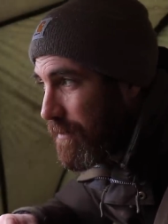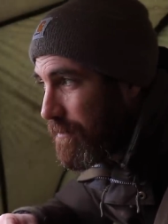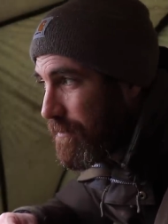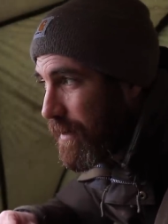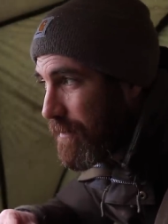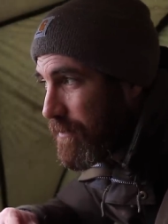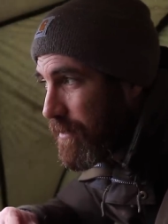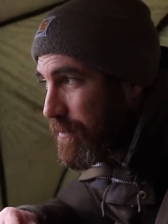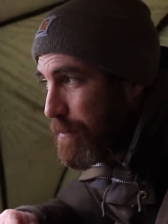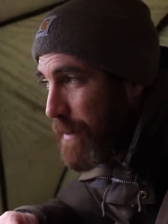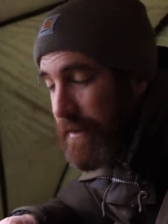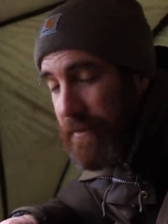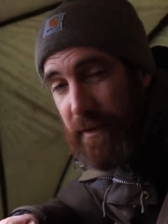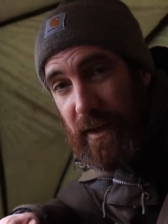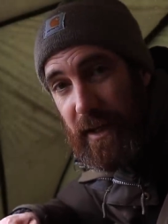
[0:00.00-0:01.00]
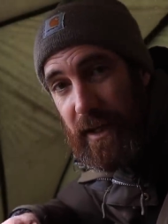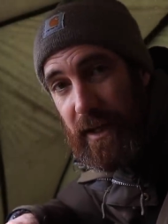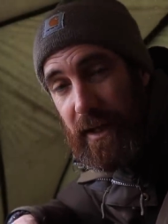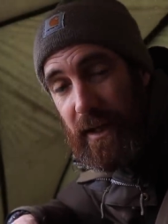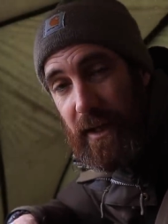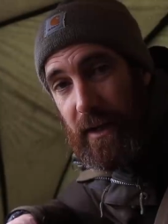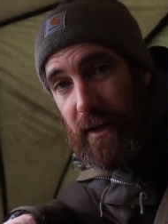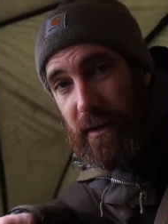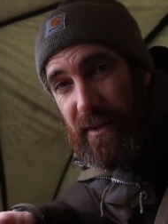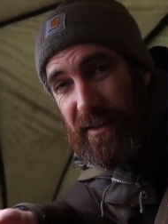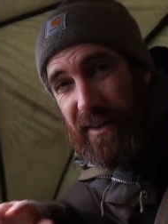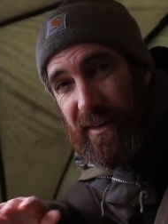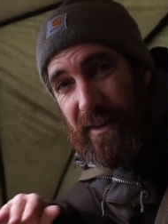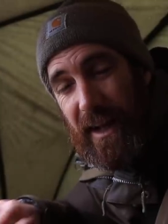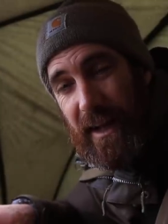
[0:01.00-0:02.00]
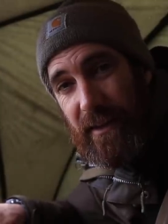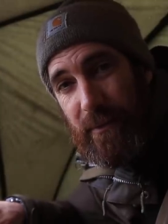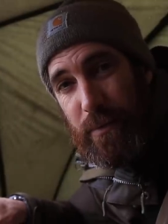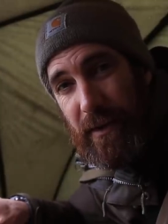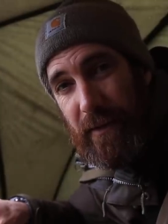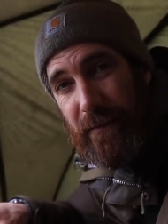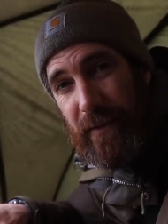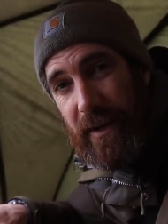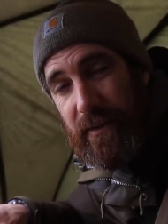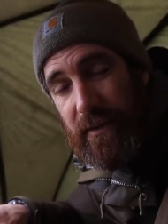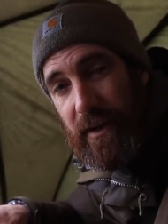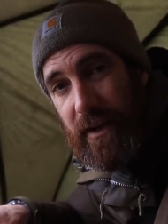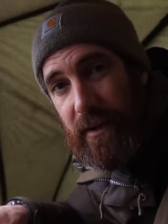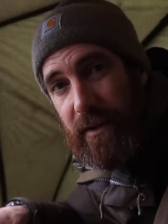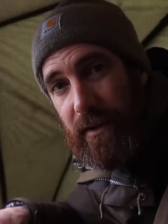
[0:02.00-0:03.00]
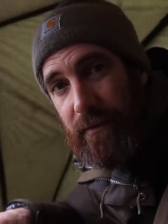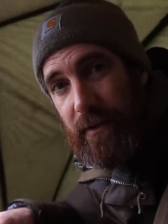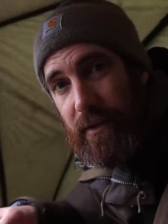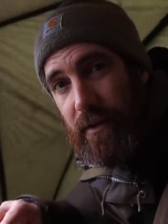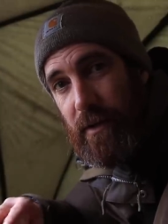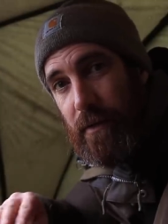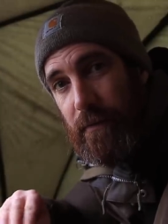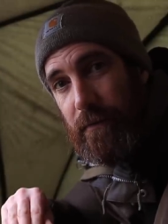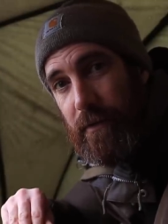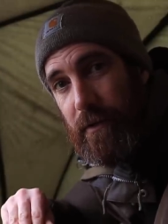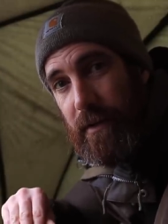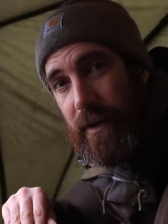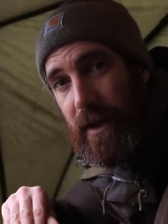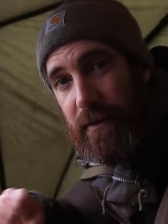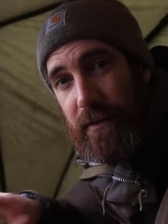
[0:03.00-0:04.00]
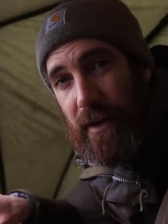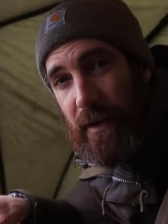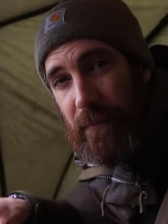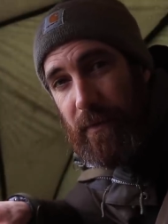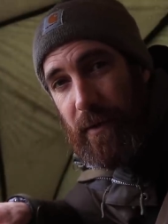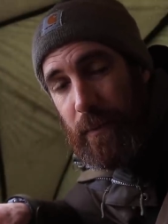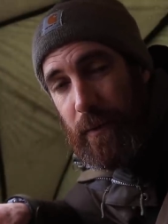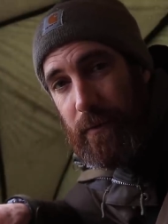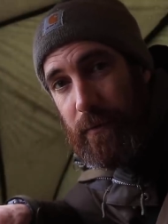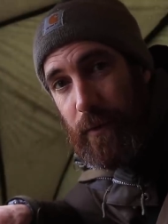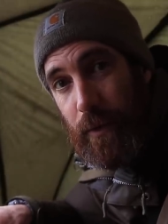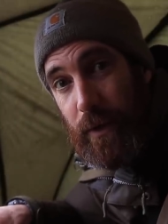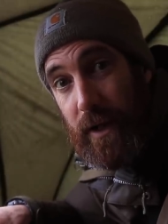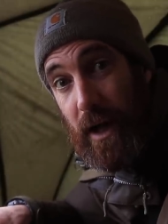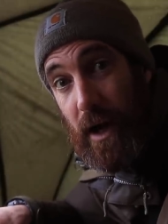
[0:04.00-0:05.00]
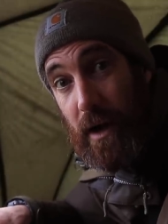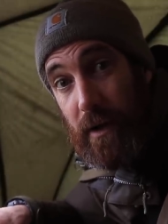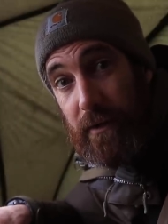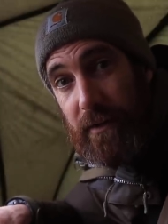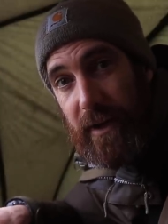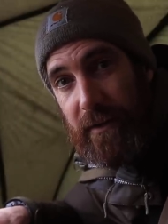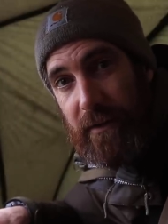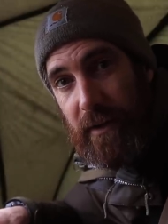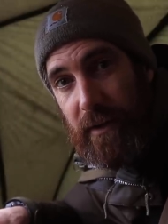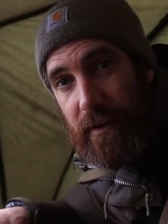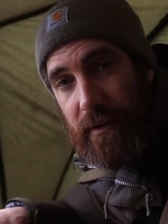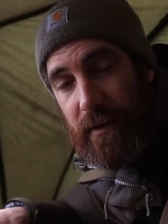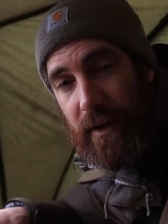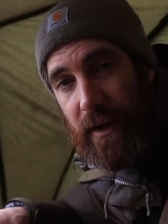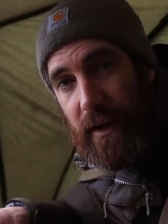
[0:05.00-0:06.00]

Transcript: I've, I've just basically, because this lake's pretty featureless, I've just gone for a nice comfortable 40 yards distance,